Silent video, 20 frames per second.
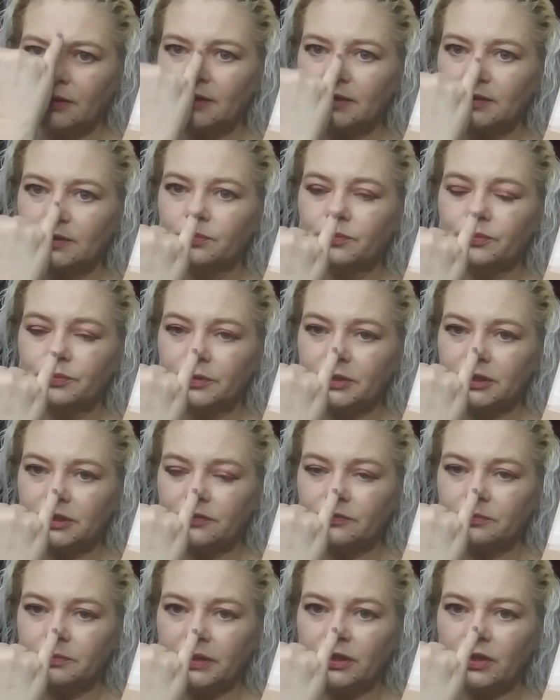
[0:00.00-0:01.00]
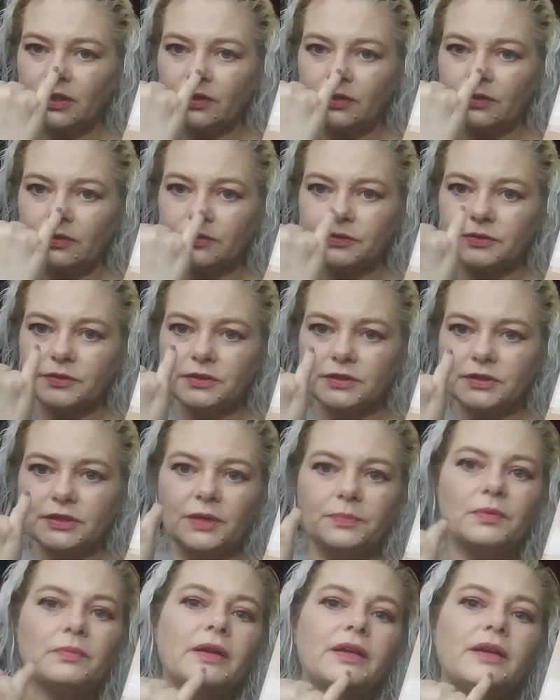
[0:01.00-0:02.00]
the bridge of my nose,
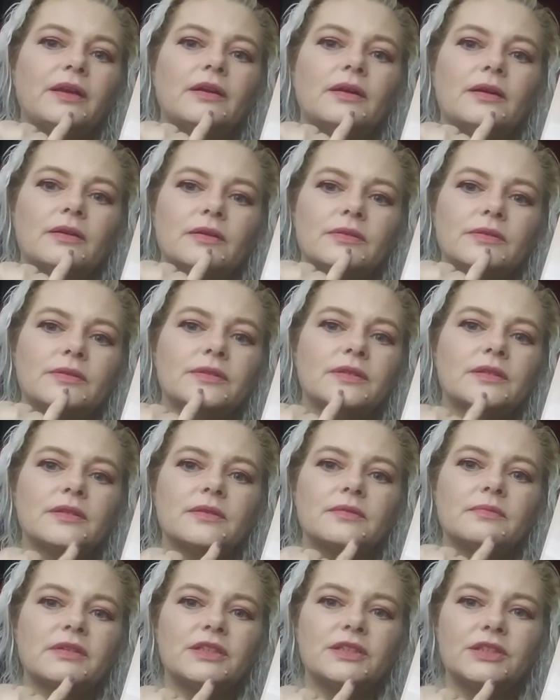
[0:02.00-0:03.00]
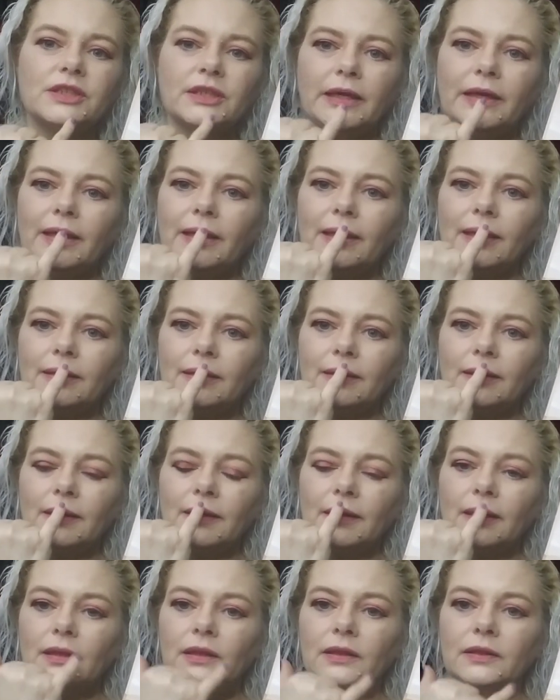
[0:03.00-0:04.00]
the tip of my nose, my
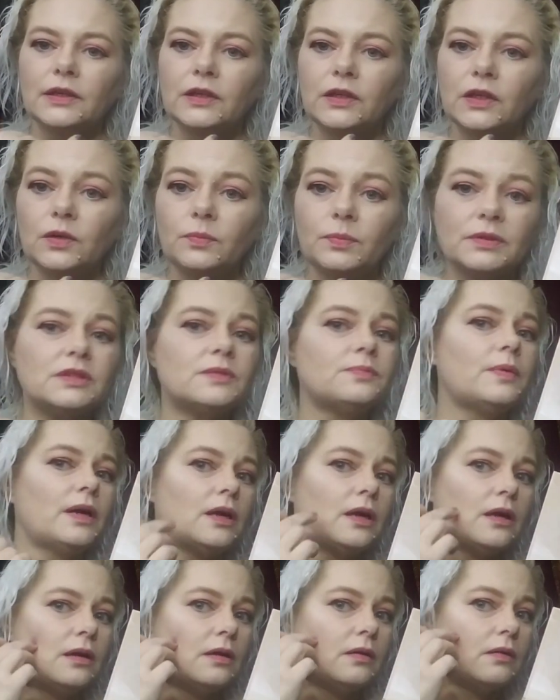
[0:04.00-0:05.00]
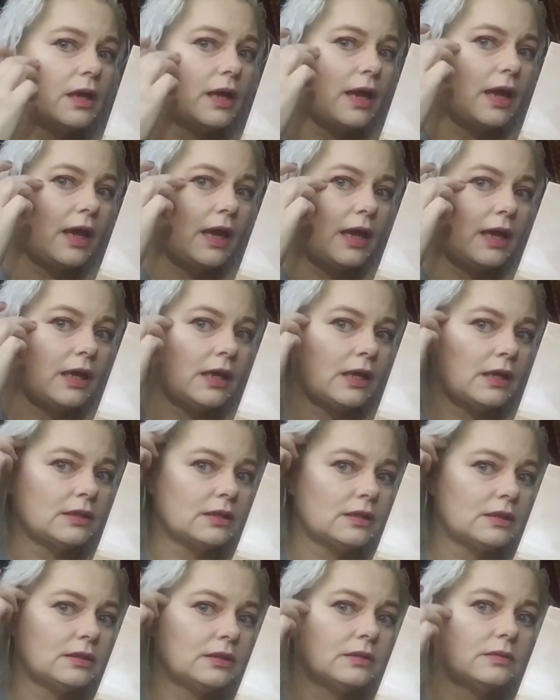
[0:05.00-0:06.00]
chin, the cupid's bow,
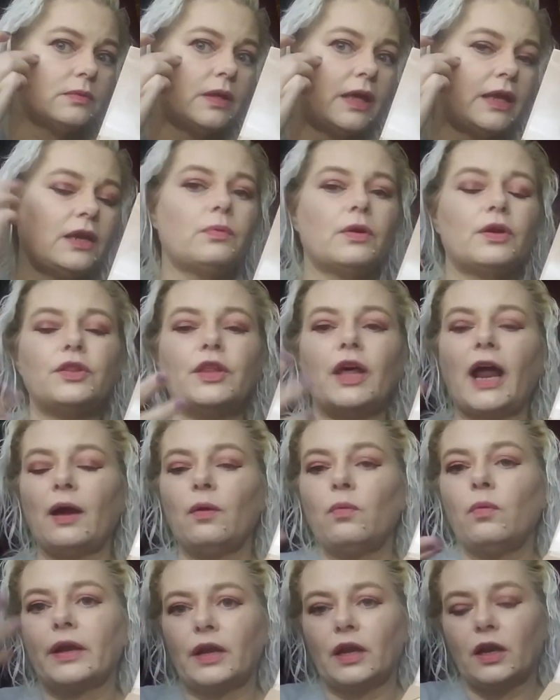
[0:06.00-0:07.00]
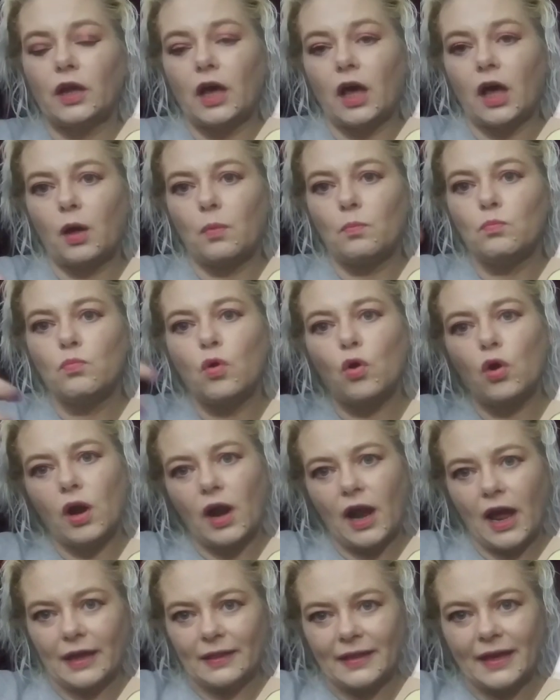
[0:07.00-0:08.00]
and anywhere that I wanted
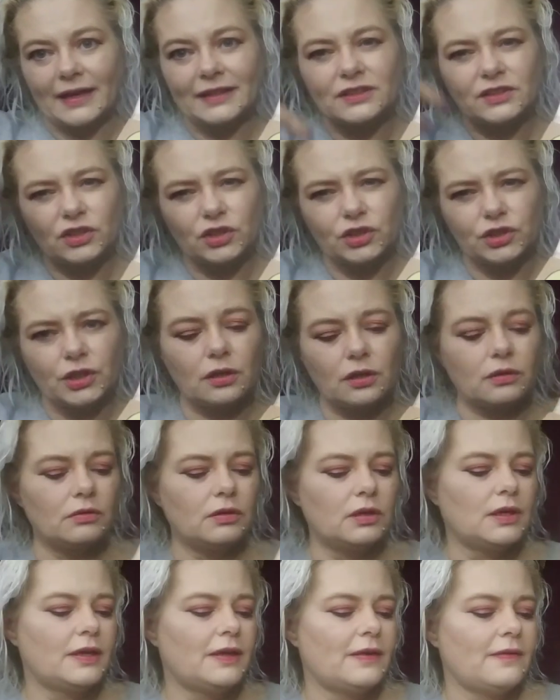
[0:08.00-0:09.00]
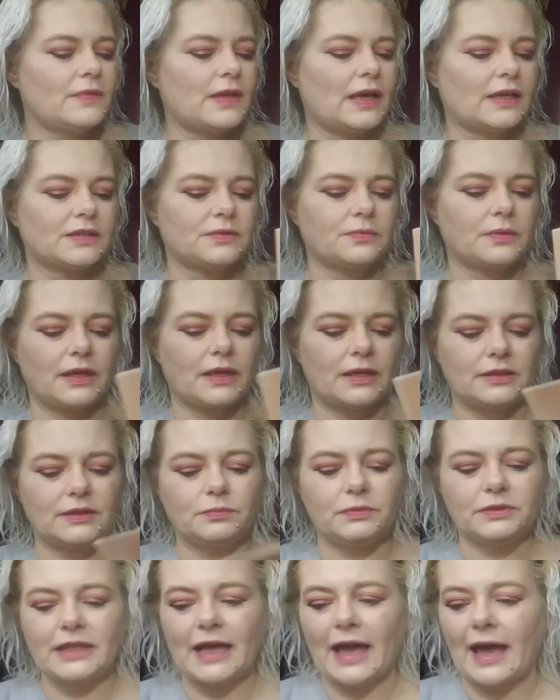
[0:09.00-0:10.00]
more highlight to show, that's what
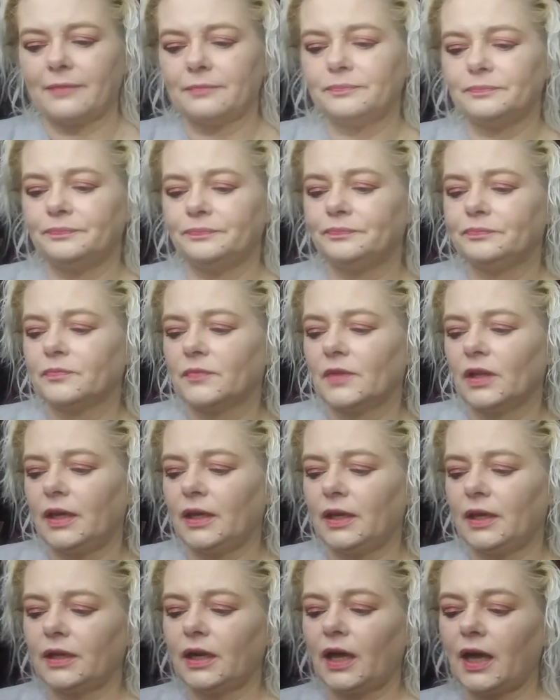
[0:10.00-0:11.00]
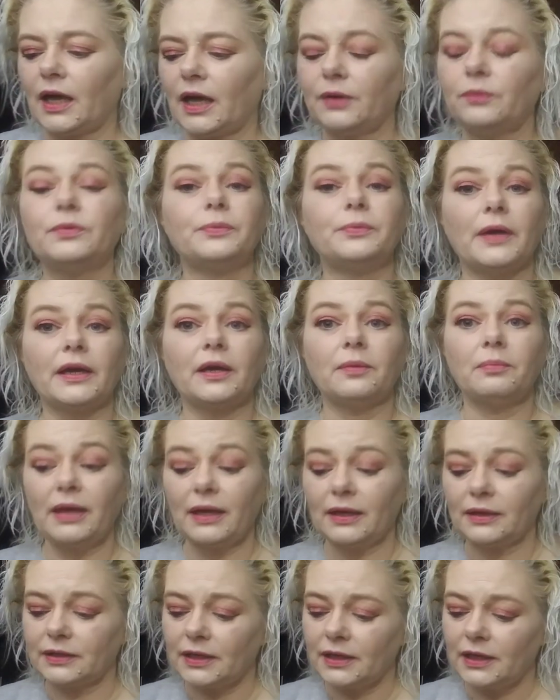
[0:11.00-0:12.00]
I did with that. And I would
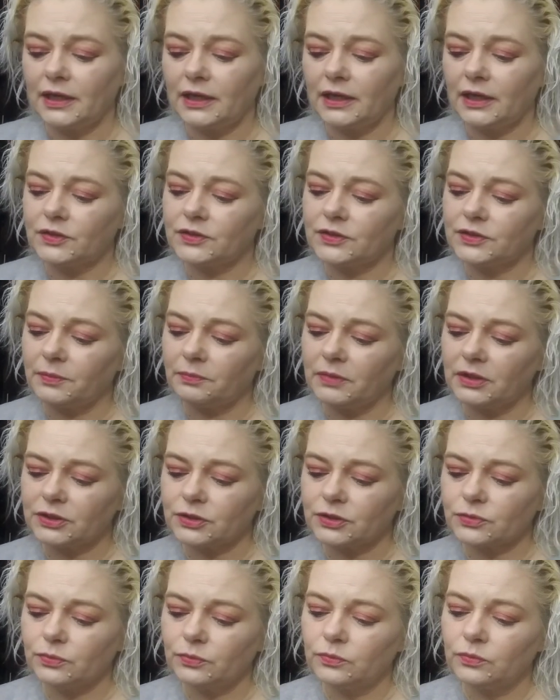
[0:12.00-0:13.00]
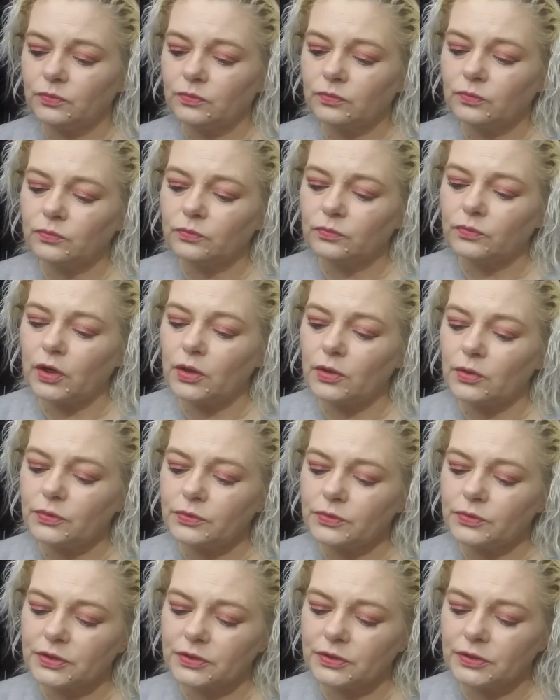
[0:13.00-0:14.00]
recommend. It's the Miss
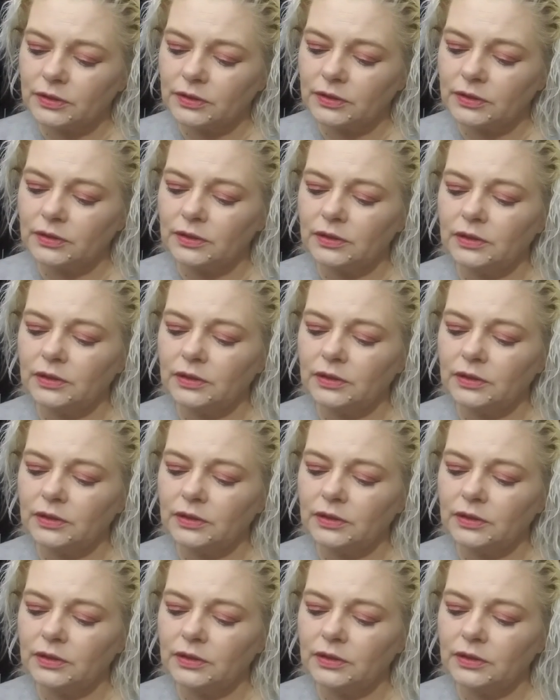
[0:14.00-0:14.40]
Rose